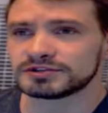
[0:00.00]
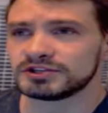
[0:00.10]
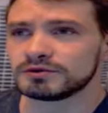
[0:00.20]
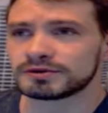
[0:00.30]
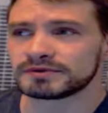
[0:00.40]

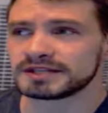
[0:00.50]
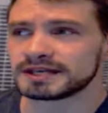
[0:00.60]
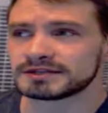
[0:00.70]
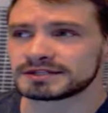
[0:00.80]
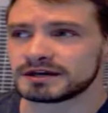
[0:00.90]
$2,000 or
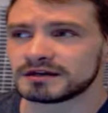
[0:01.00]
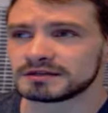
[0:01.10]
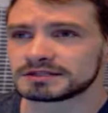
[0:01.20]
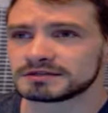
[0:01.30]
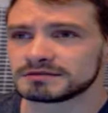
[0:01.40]

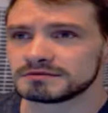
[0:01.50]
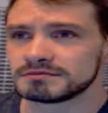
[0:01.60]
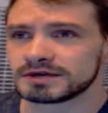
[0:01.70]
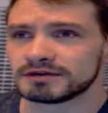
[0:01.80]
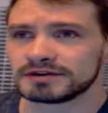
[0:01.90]
$3,000,
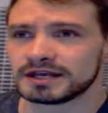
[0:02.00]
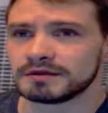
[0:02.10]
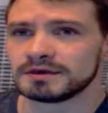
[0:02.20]
rounded up.